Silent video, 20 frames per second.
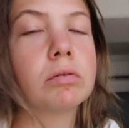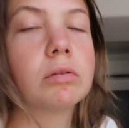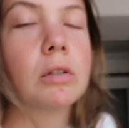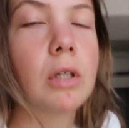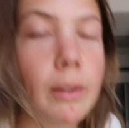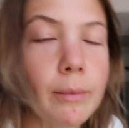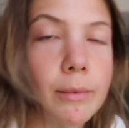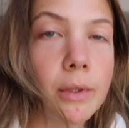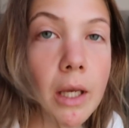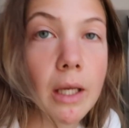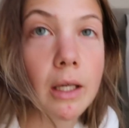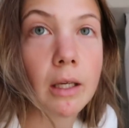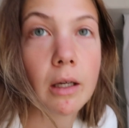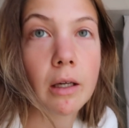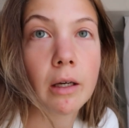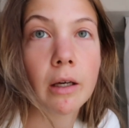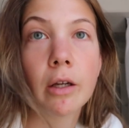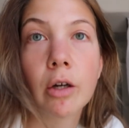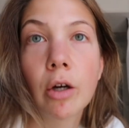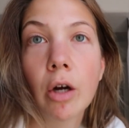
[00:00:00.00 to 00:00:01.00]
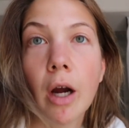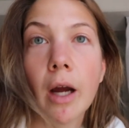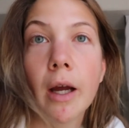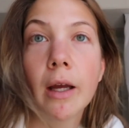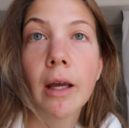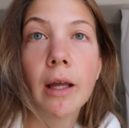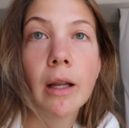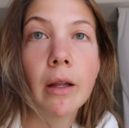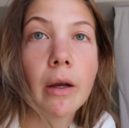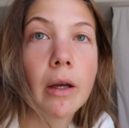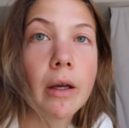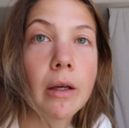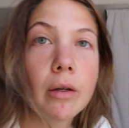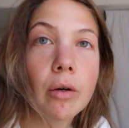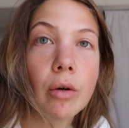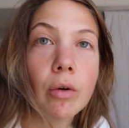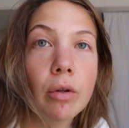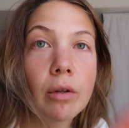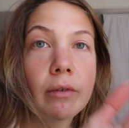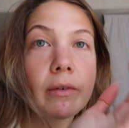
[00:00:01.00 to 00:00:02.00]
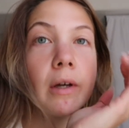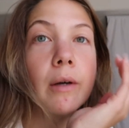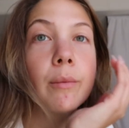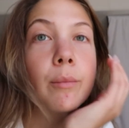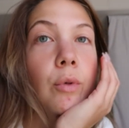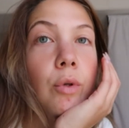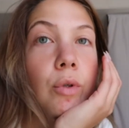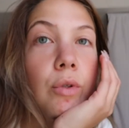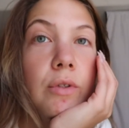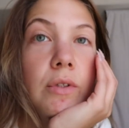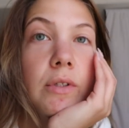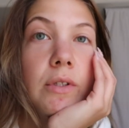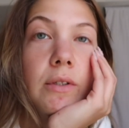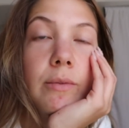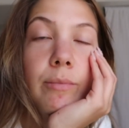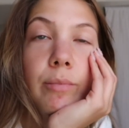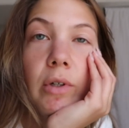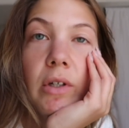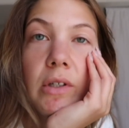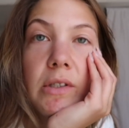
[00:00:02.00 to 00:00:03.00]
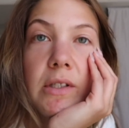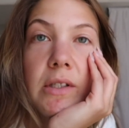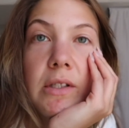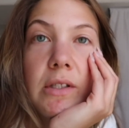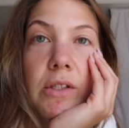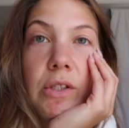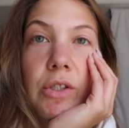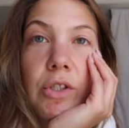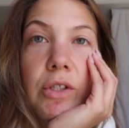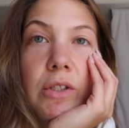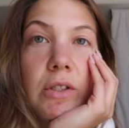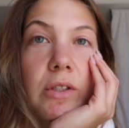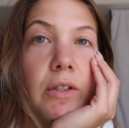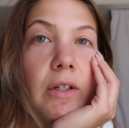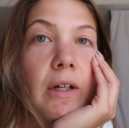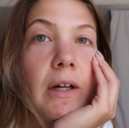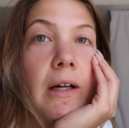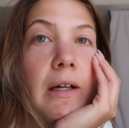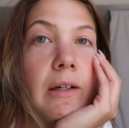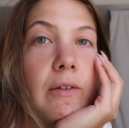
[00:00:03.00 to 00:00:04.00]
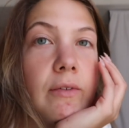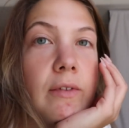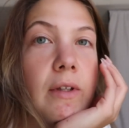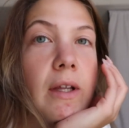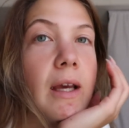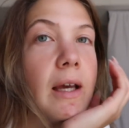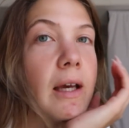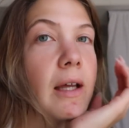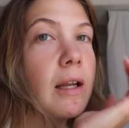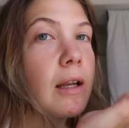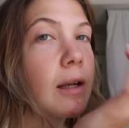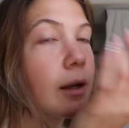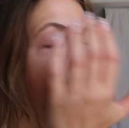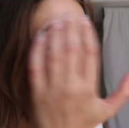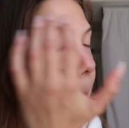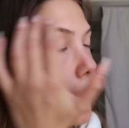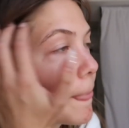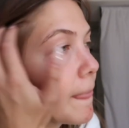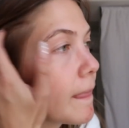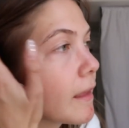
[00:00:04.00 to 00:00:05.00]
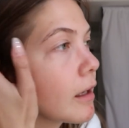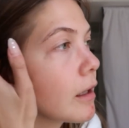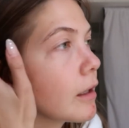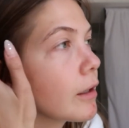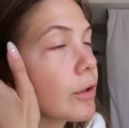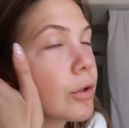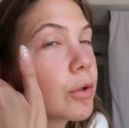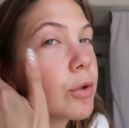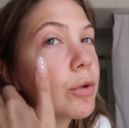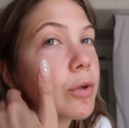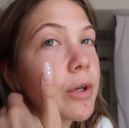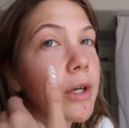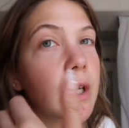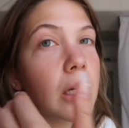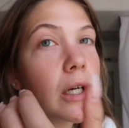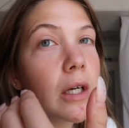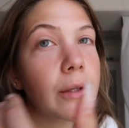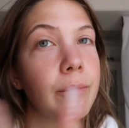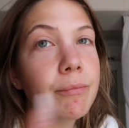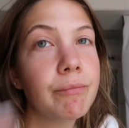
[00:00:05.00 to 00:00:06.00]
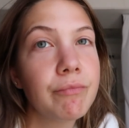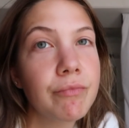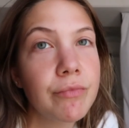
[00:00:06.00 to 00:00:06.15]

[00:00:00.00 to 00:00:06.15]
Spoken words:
I'm like gonna cry. Anyway, all of our moods boxes just arrived and the courier,